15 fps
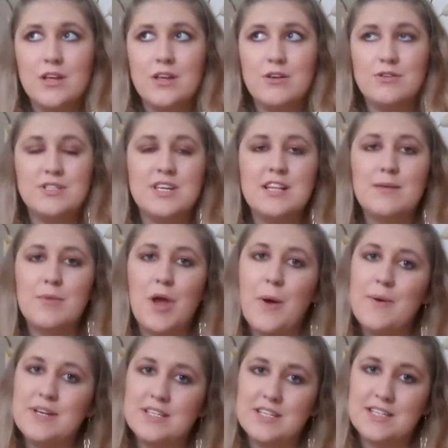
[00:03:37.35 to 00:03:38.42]
you see them
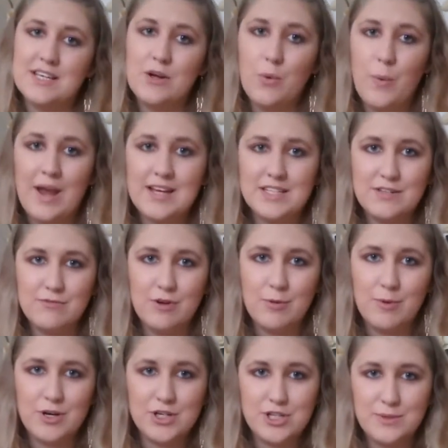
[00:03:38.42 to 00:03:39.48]
go into this little waiting
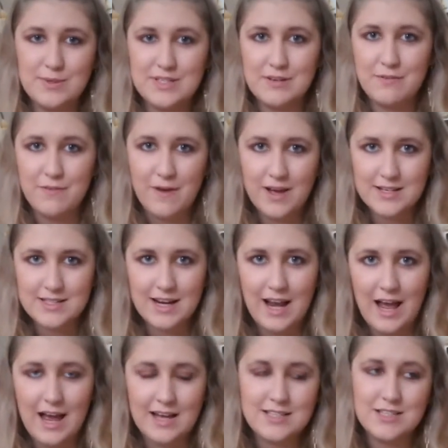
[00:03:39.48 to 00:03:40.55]
room because she was in first
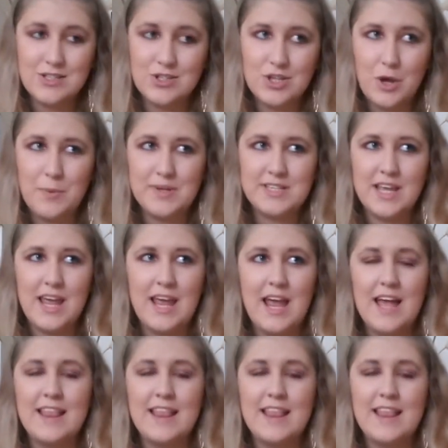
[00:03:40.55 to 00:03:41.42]
class and so was he,